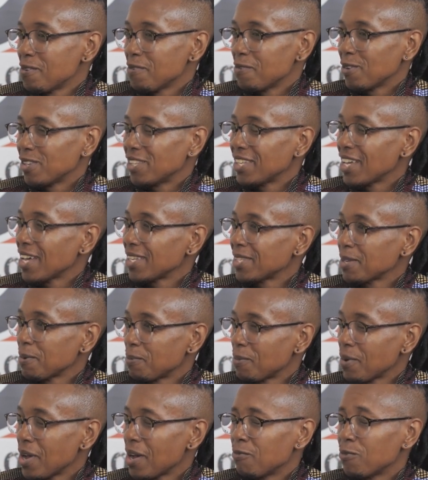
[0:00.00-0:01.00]
CSA,
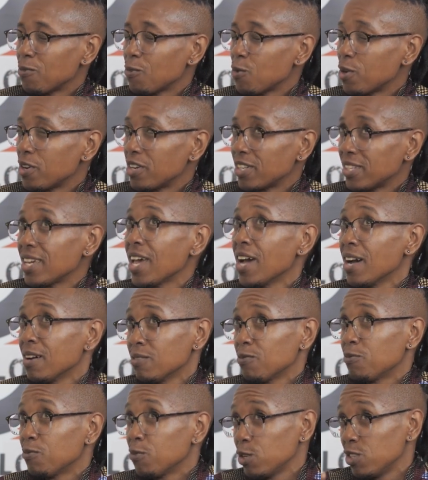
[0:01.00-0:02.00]

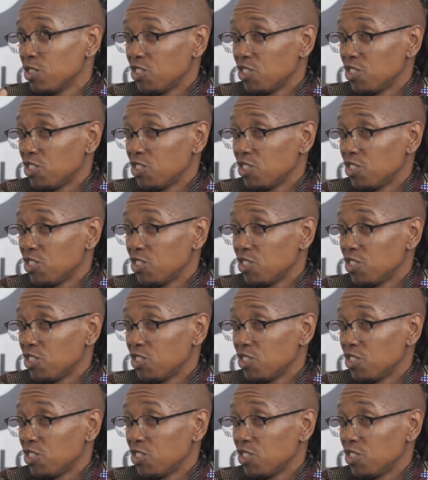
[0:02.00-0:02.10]
for